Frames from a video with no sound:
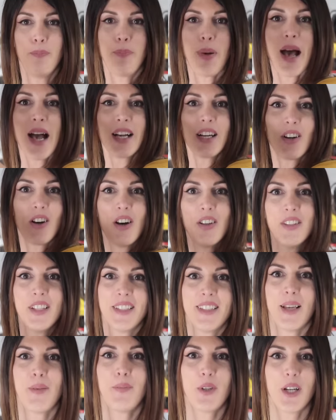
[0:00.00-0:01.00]
Back on the
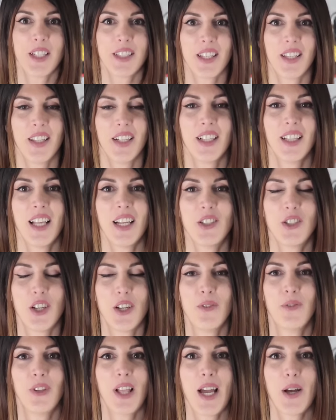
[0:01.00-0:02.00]
subject of the clutch
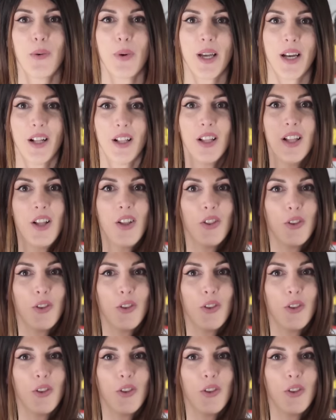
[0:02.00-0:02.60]
and flywheel,